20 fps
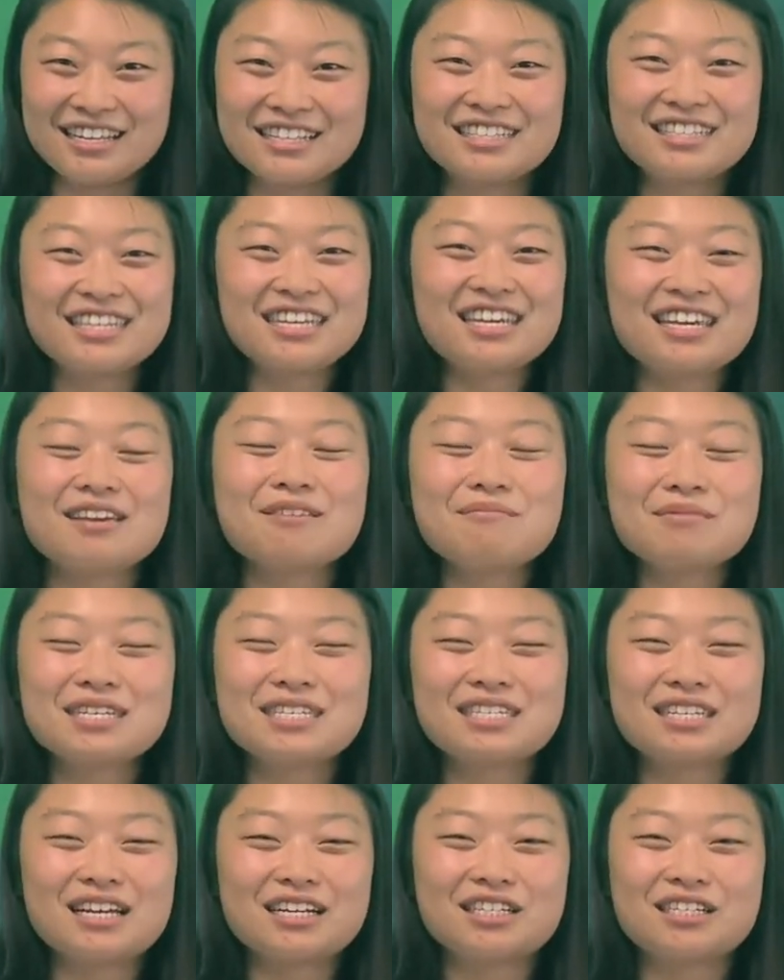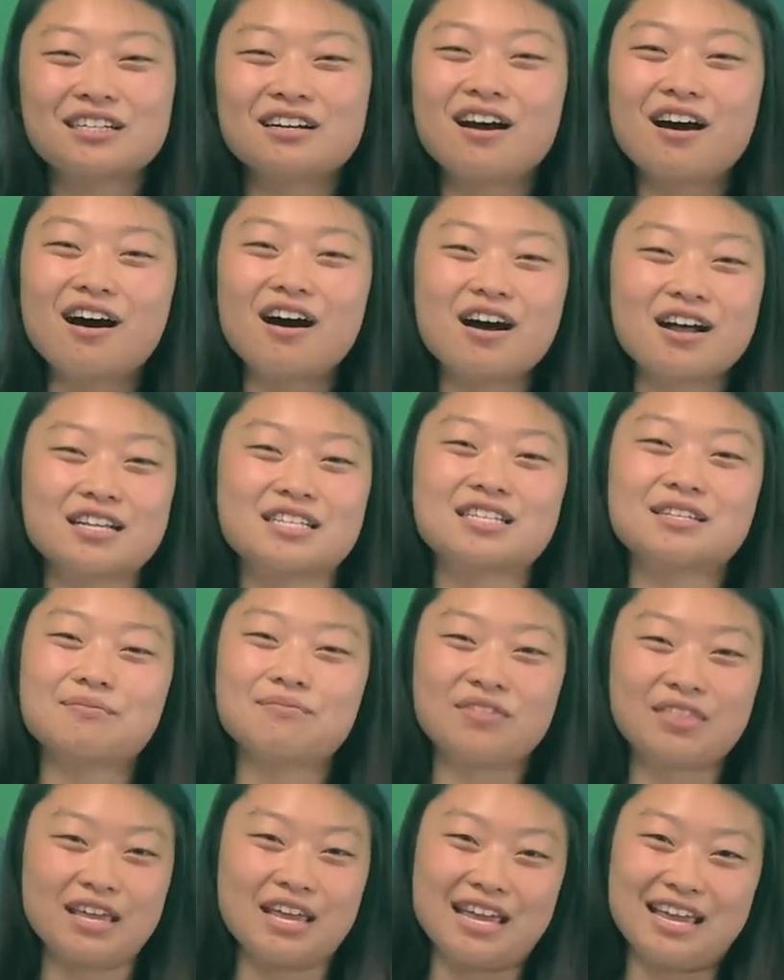Team is such an
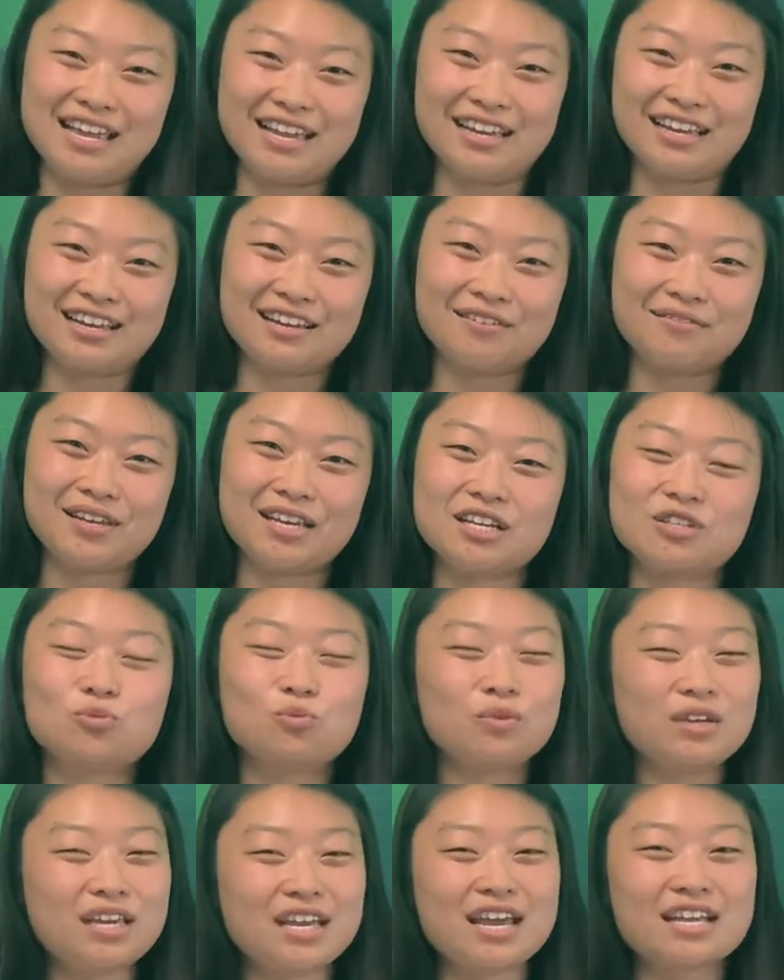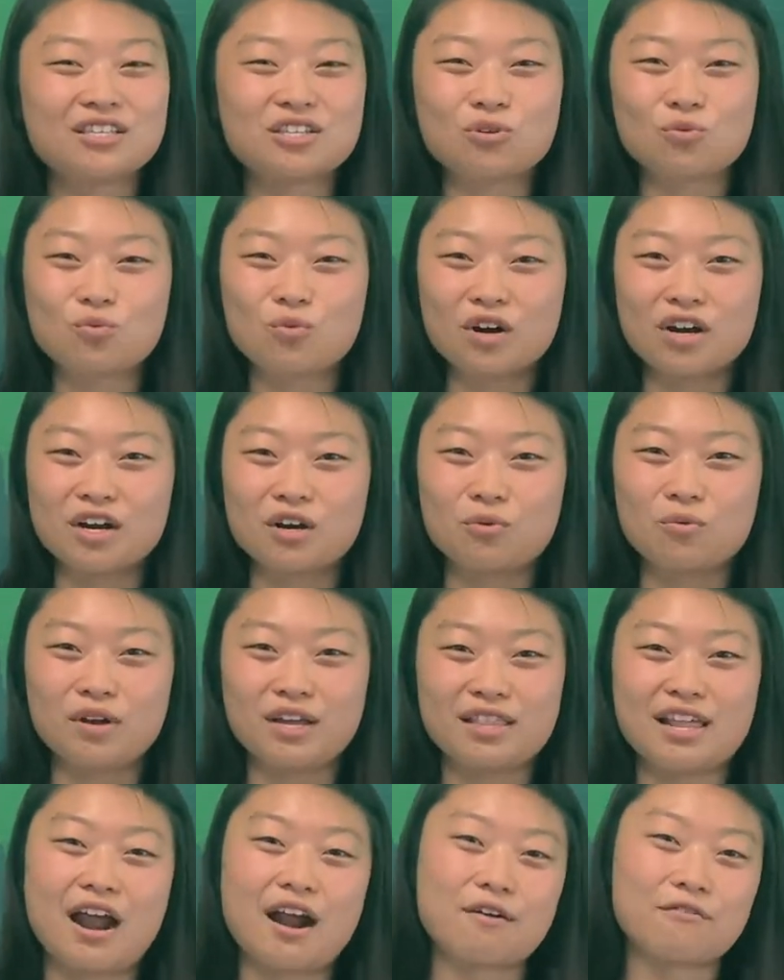awesome thing because we get to work
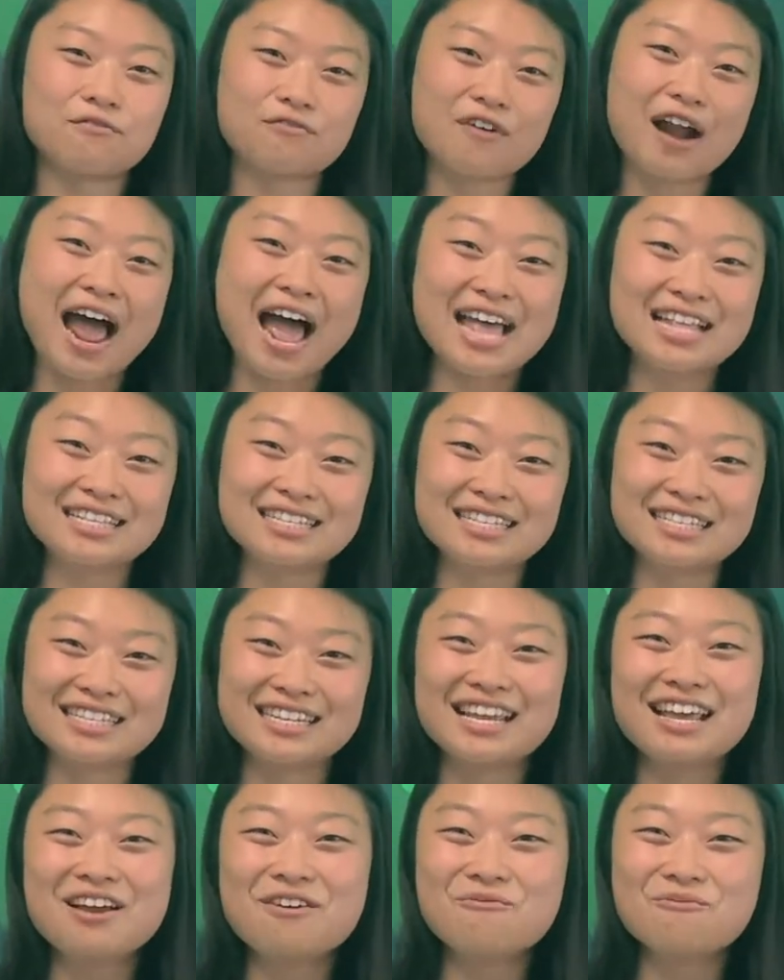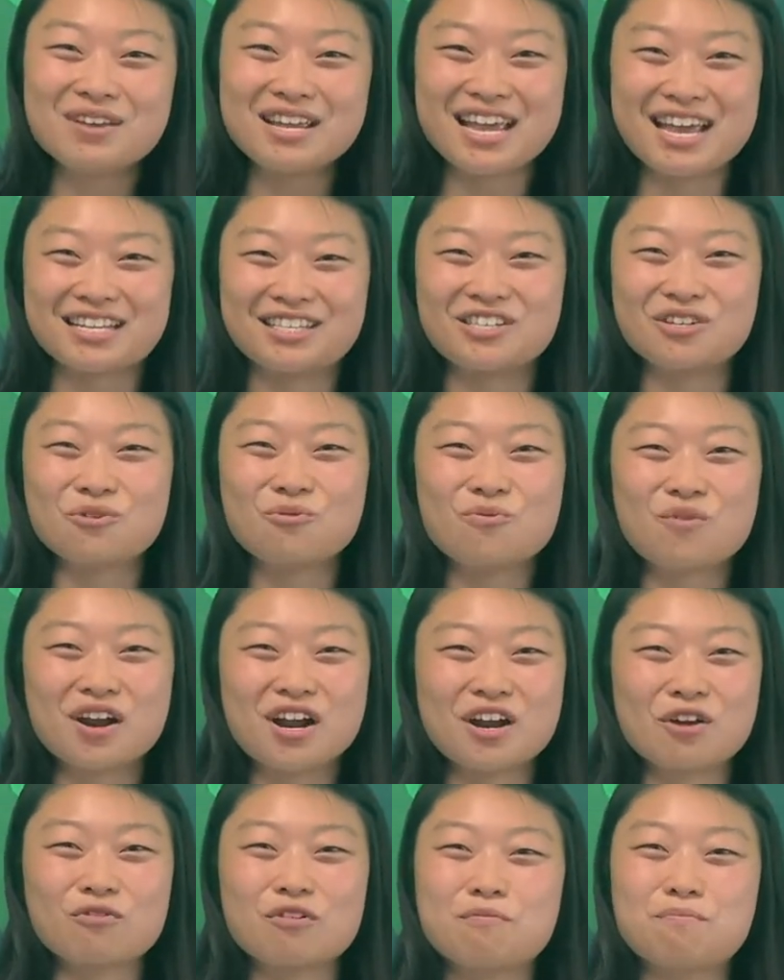with our friends, we get to
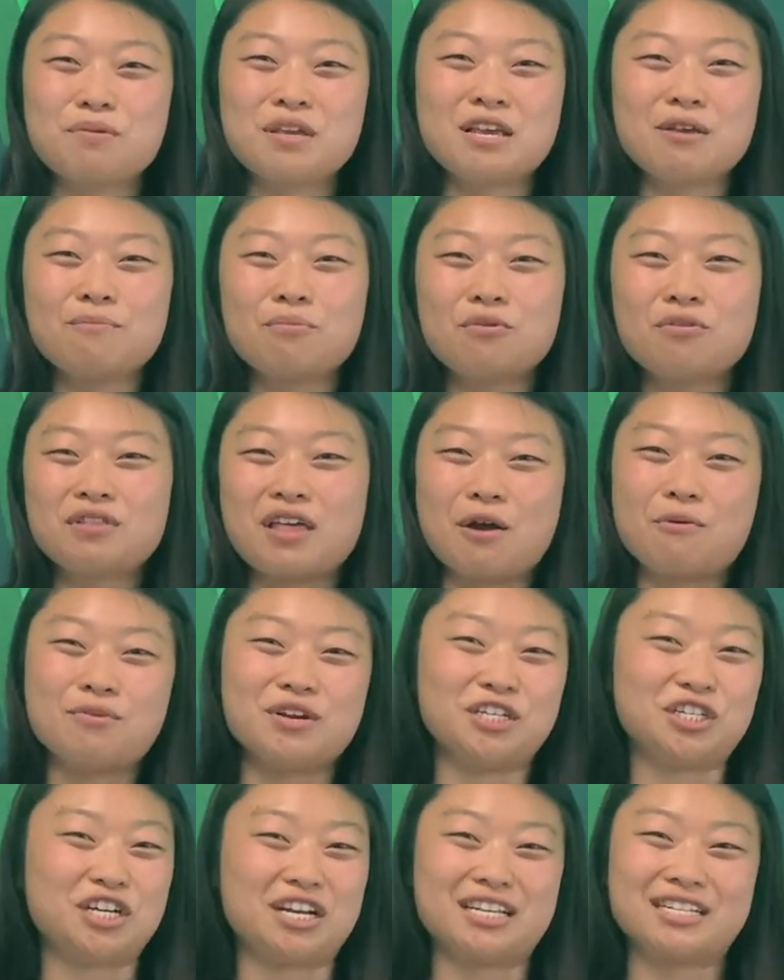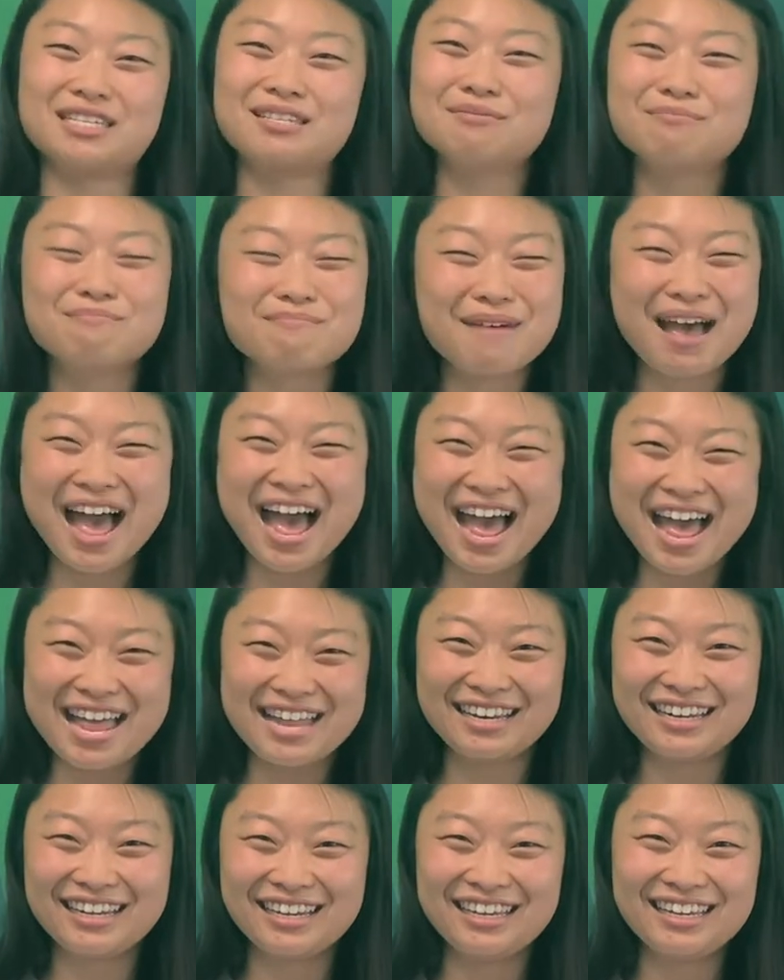work with people that we just
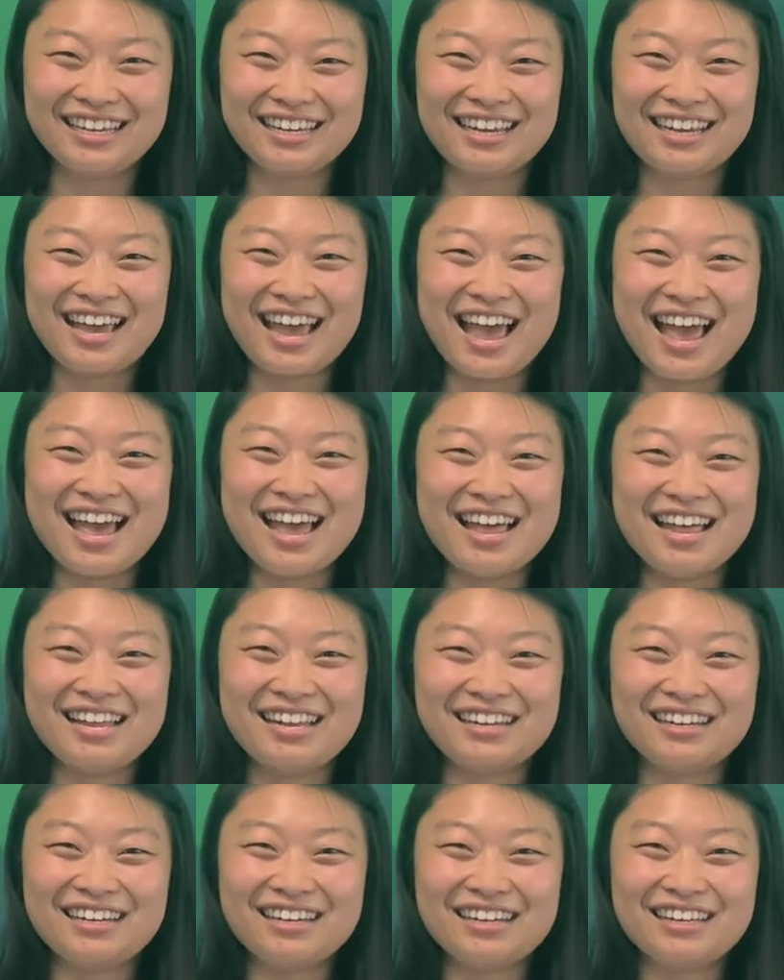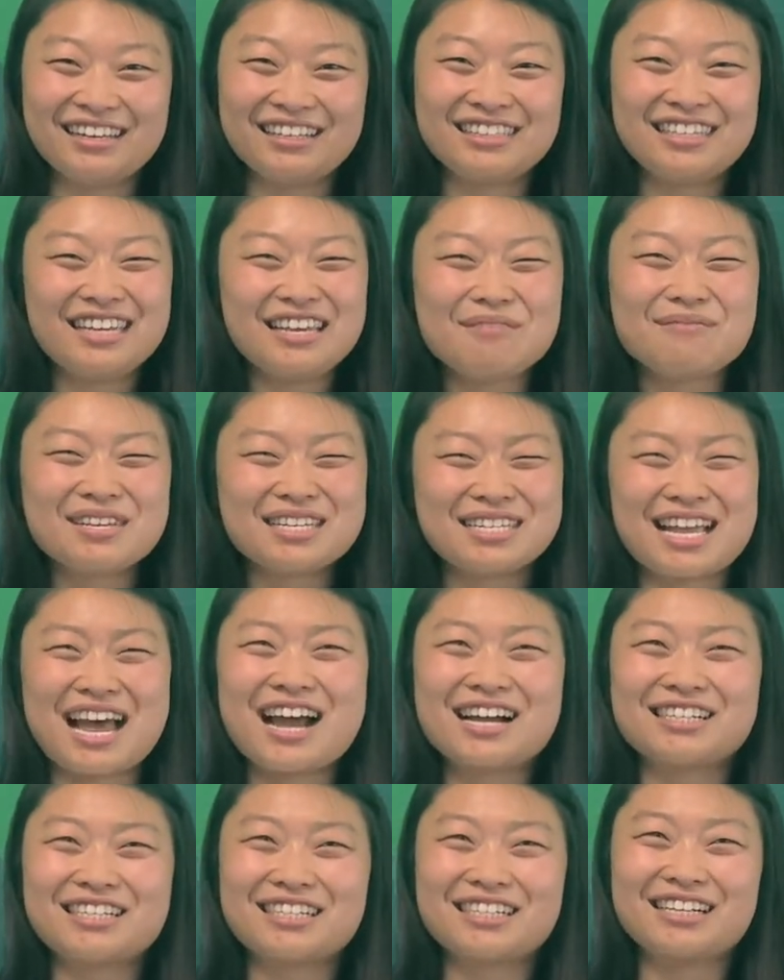met, and team is
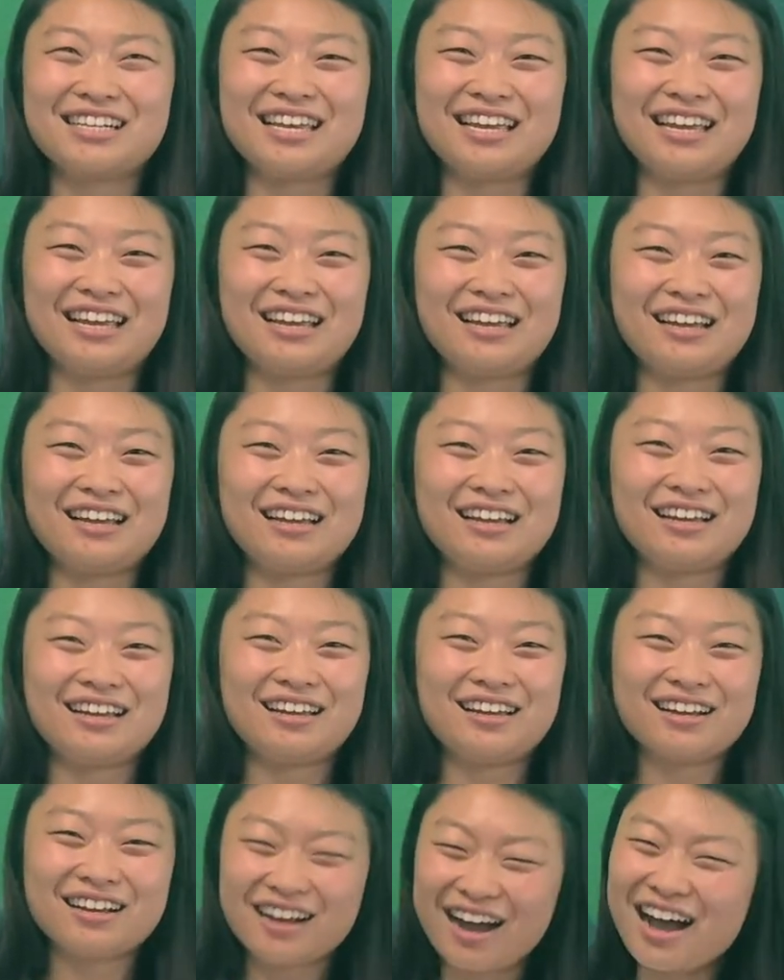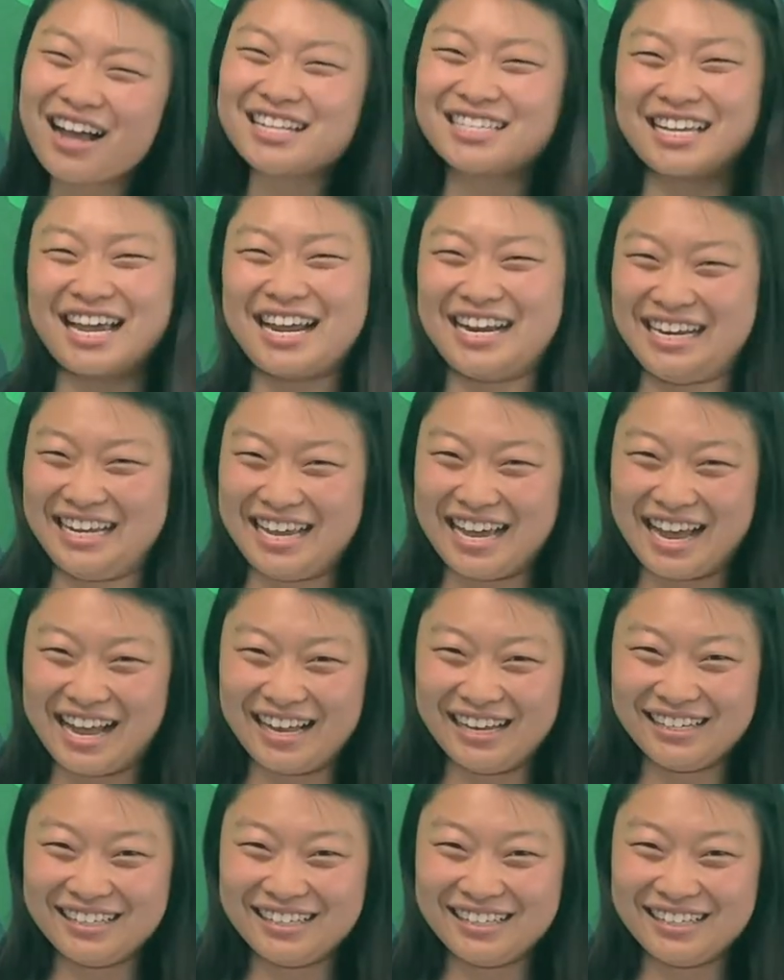actually God's idea.